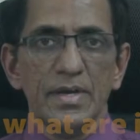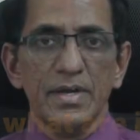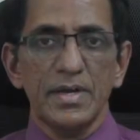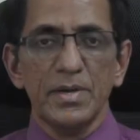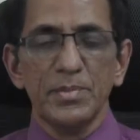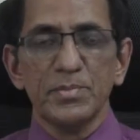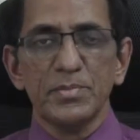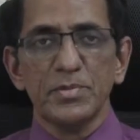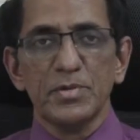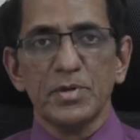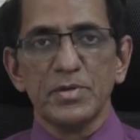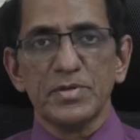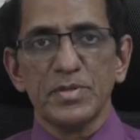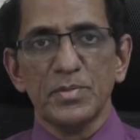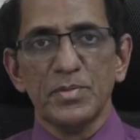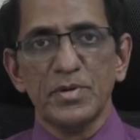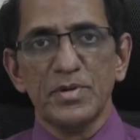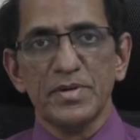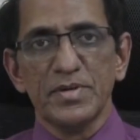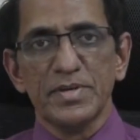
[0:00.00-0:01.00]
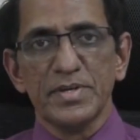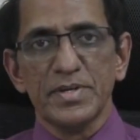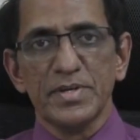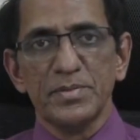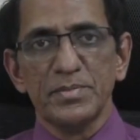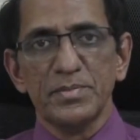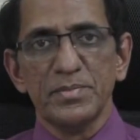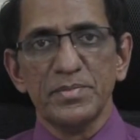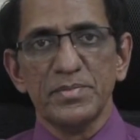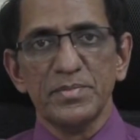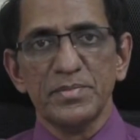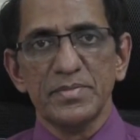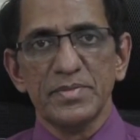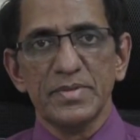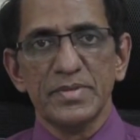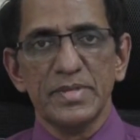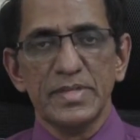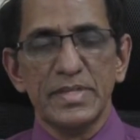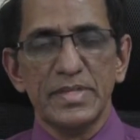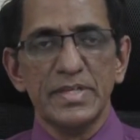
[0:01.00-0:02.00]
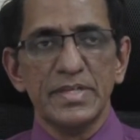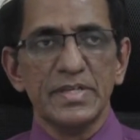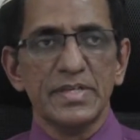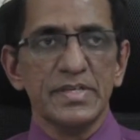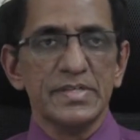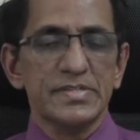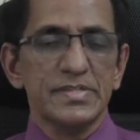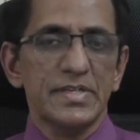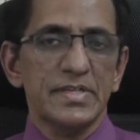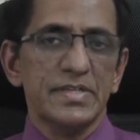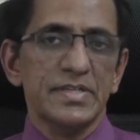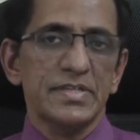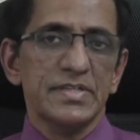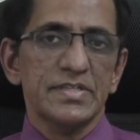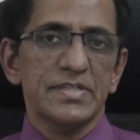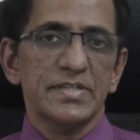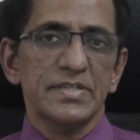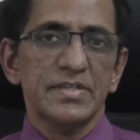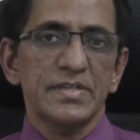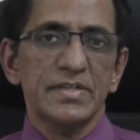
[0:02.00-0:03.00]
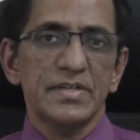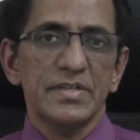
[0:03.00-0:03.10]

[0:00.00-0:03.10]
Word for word: I am Dr. Mohan Rao, Senior Consultant,